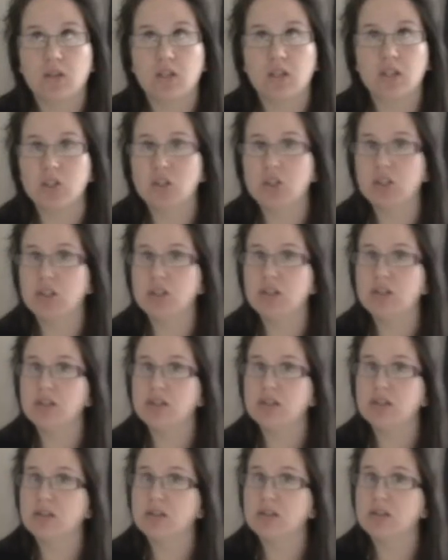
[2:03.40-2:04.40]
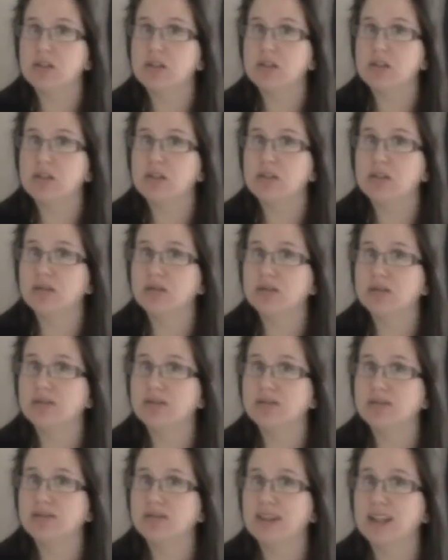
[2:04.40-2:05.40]
inches,
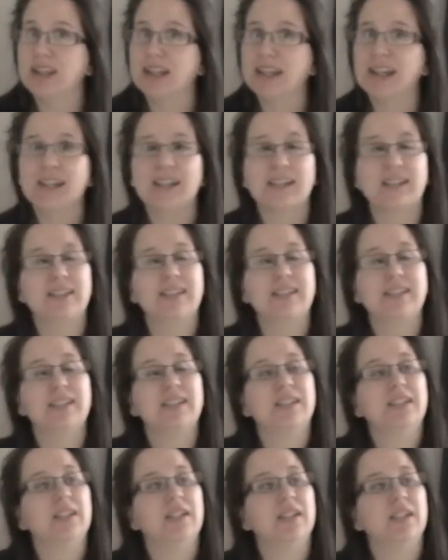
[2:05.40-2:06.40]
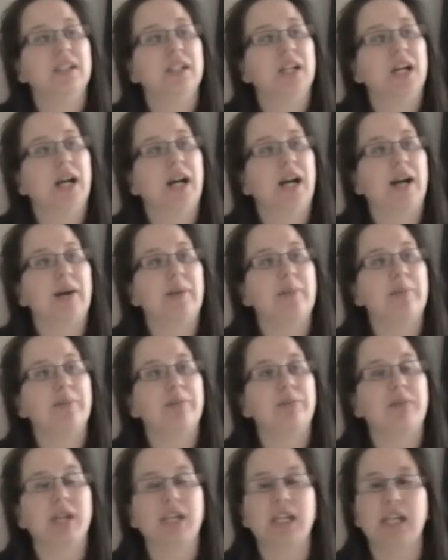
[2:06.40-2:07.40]
I think.
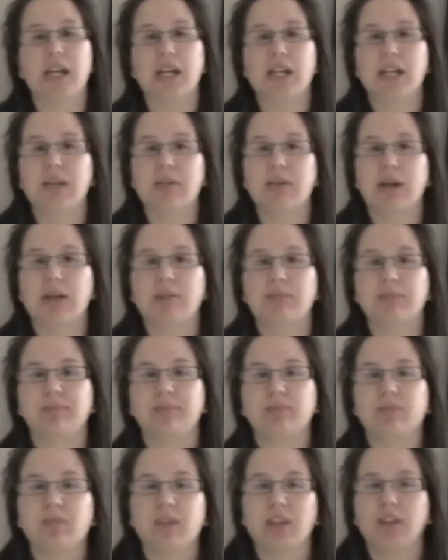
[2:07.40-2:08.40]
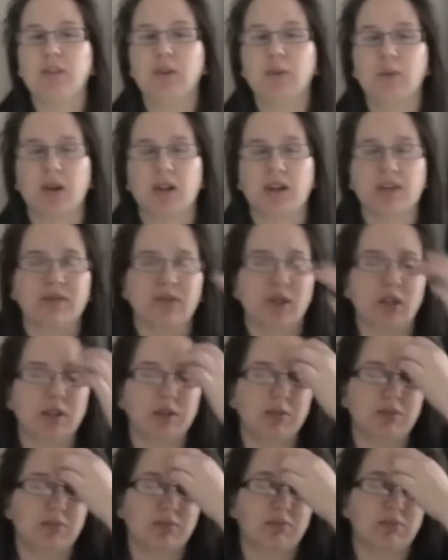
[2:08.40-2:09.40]
But yeah, anyway, if you want to convert
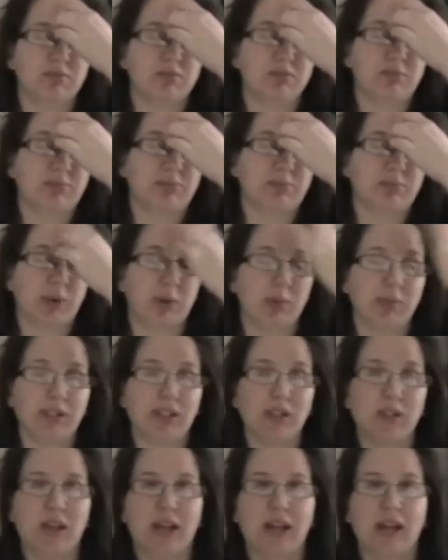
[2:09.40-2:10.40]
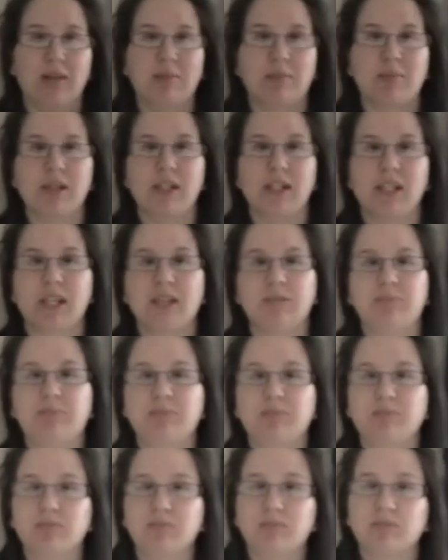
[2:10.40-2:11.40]
them properly you can, but yeah.
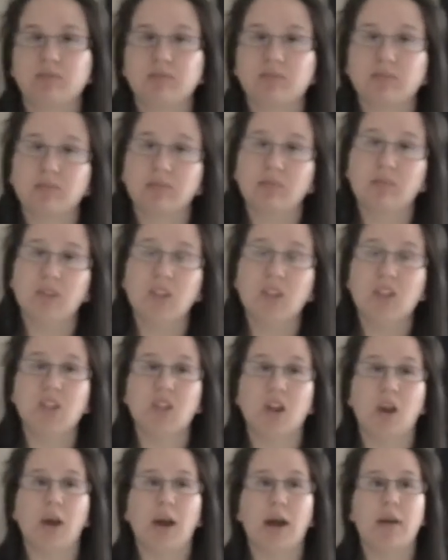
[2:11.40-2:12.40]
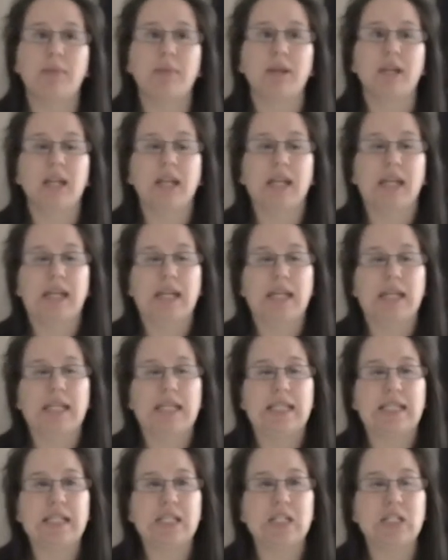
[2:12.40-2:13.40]
So
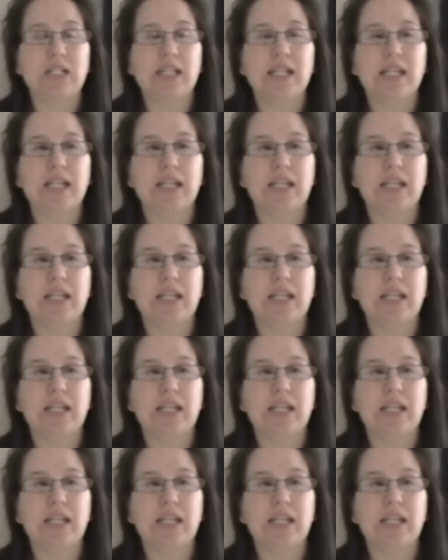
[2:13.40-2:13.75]
he's as